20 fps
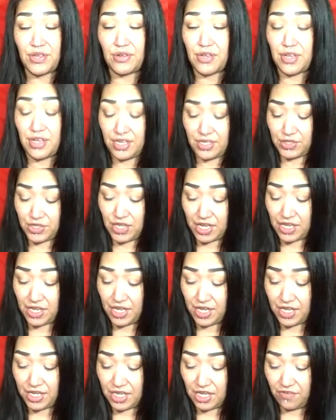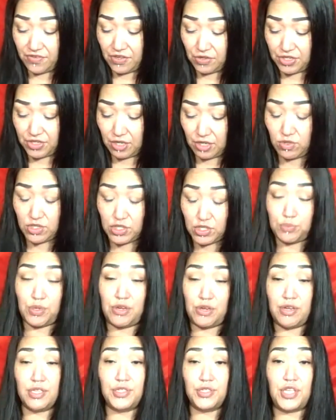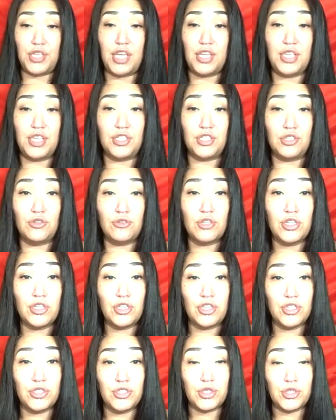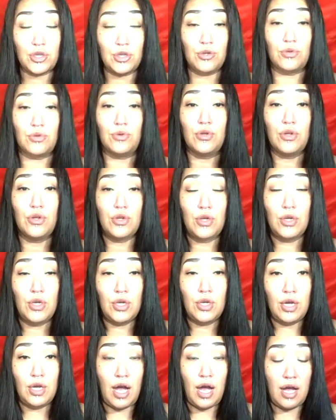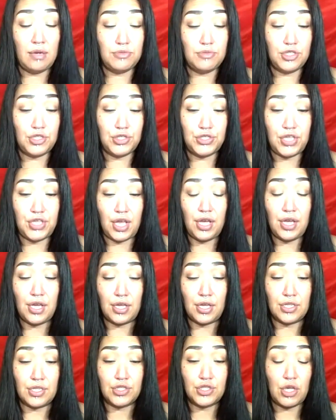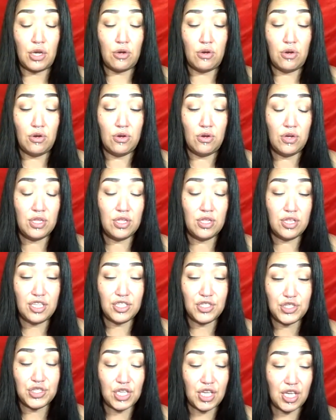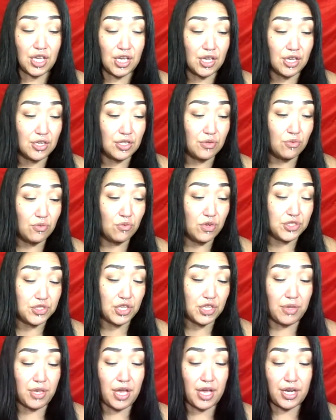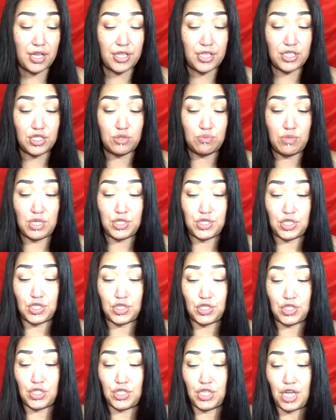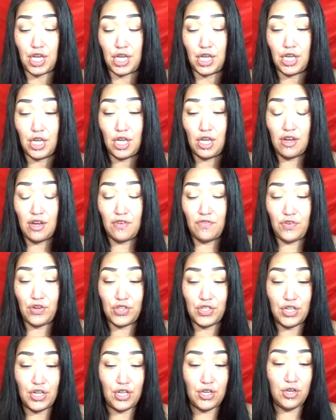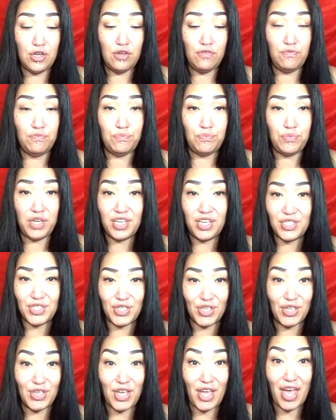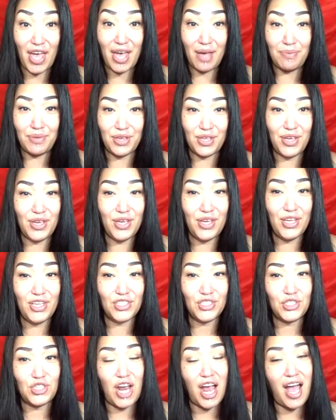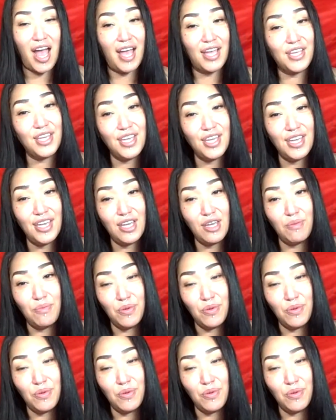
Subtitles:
good? It's like, honey, if you did what Spirit said, then you could too. I'm just saying. So let's see what's coming out of this message today for the love and peace and happiness. Right,